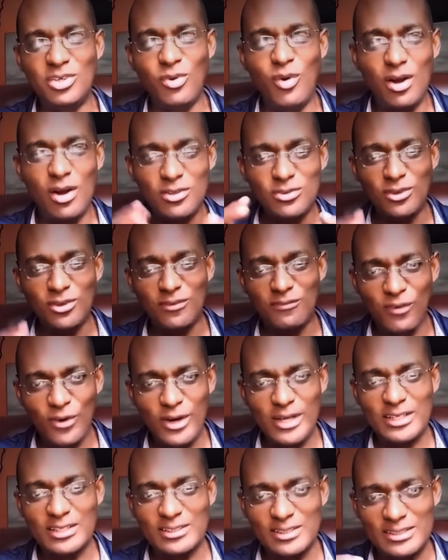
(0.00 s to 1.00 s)
You want to
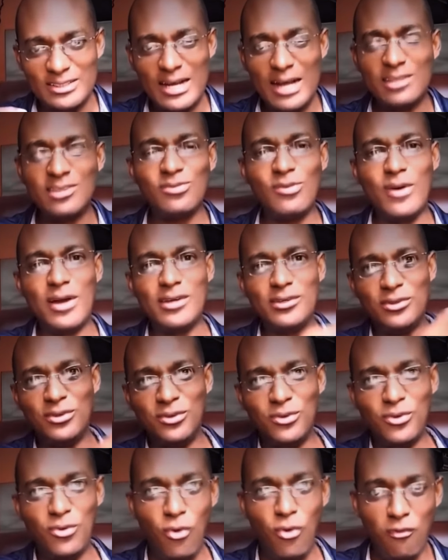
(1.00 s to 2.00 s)
avoid it, and that's why you
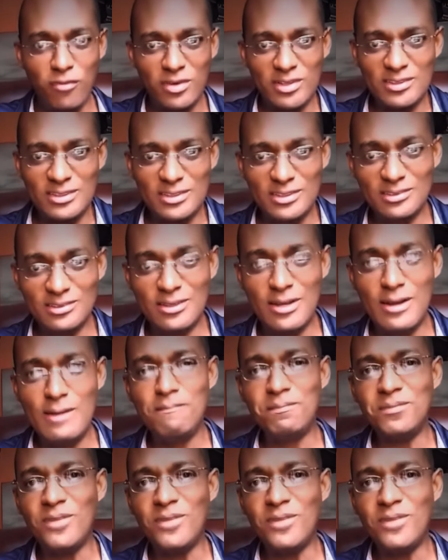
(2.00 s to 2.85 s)
go overseas.